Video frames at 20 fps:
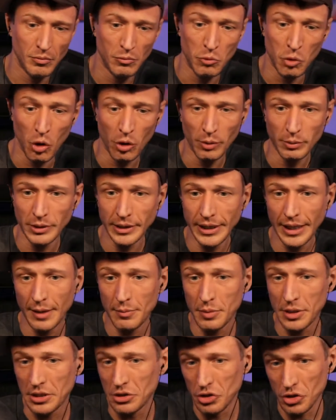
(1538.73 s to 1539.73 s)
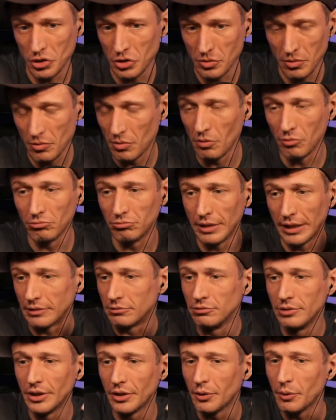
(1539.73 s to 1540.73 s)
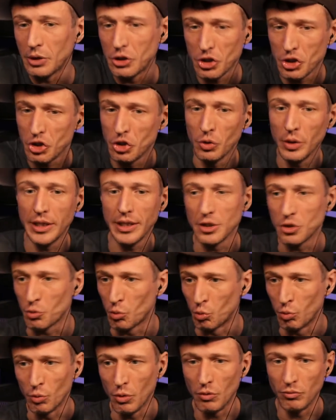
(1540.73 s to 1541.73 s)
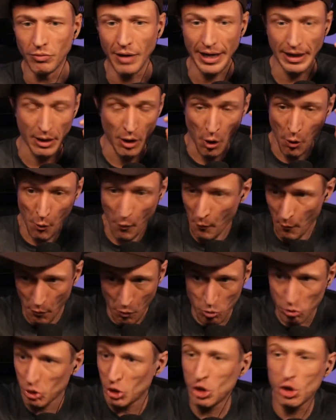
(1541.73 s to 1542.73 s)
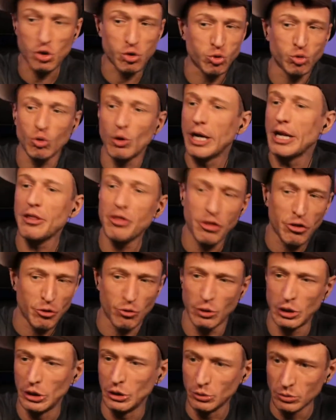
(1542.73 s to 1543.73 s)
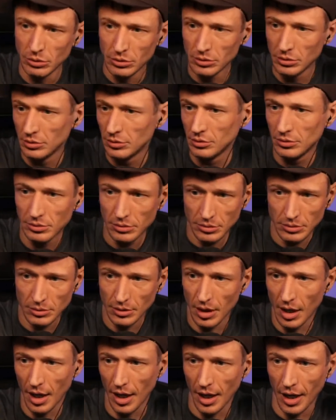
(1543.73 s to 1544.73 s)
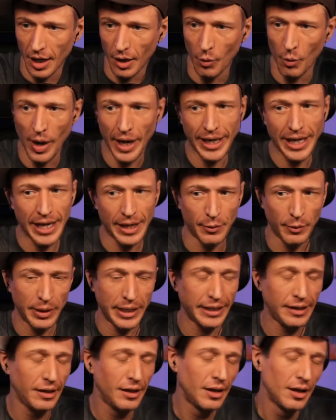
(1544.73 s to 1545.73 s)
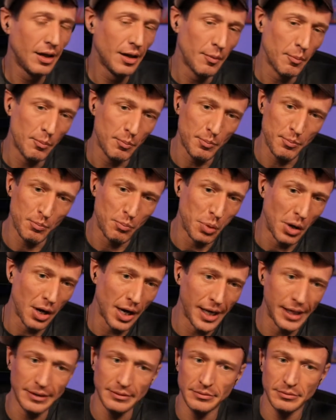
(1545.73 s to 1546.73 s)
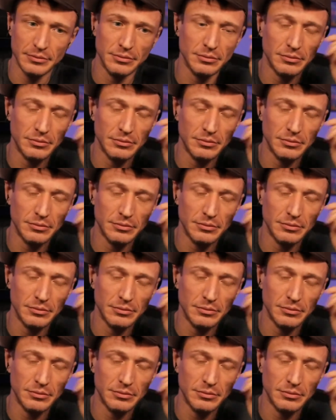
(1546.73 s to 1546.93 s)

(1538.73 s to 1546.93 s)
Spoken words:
Normally, I'd be just, like, literally just doing this, like, straight through. Why can't we? But,